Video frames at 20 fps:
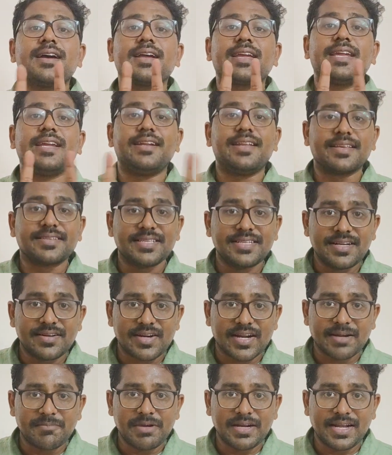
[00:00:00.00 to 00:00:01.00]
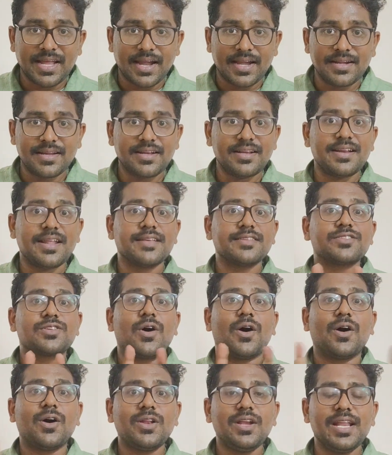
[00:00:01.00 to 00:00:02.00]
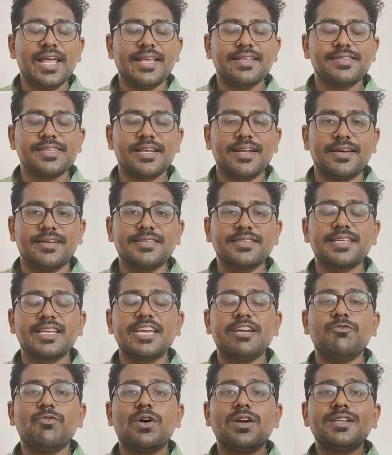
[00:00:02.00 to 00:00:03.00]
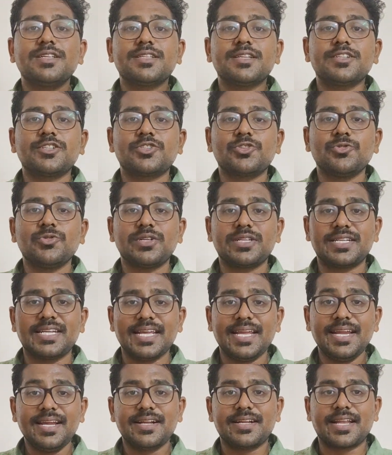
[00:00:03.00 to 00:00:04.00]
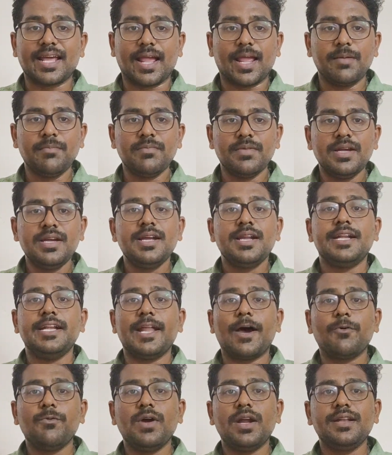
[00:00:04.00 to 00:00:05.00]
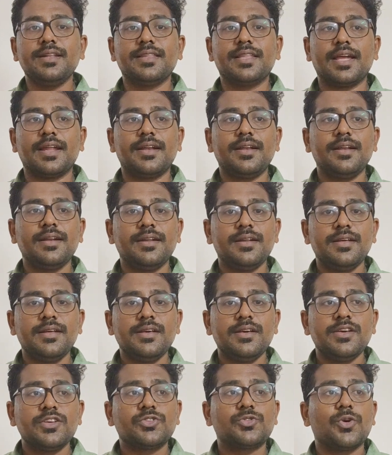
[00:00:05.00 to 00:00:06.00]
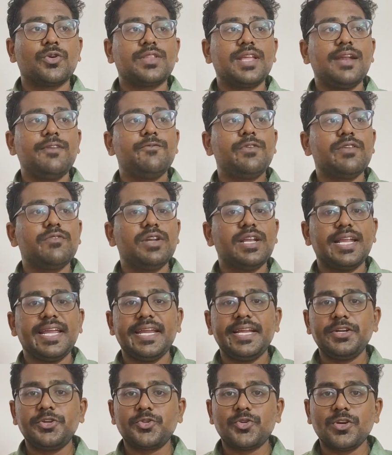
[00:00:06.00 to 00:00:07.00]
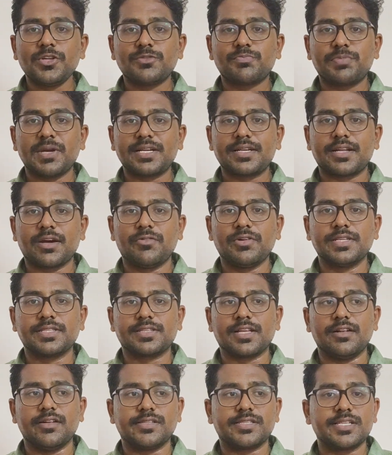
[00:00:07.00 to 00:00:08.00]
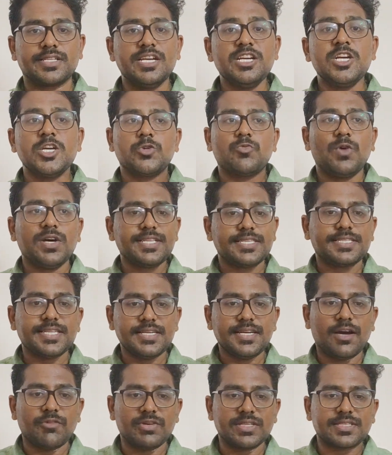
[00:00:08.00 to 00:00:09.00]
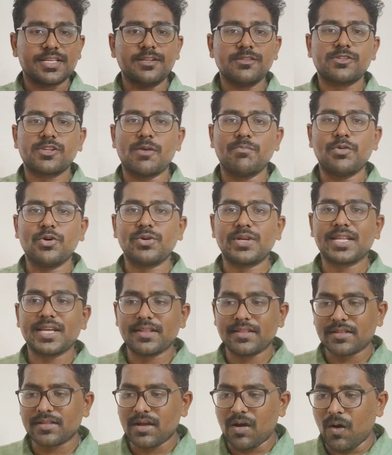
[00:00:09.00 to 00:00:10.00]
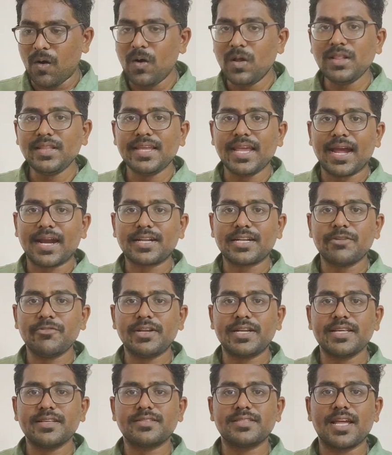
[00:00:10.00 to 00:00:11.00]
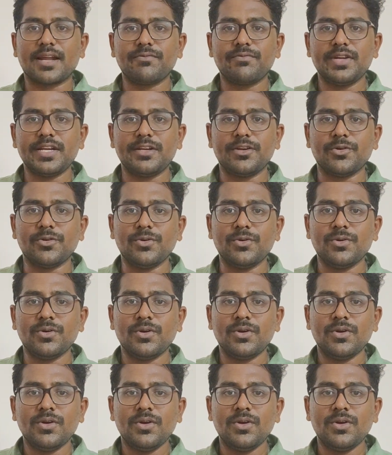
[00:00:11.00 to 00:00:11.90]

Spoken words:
He doesn't recommend idleness or laziness. He wants us to take time now and then so that we will introspect ourselves, question ourselves about all the activities that we do,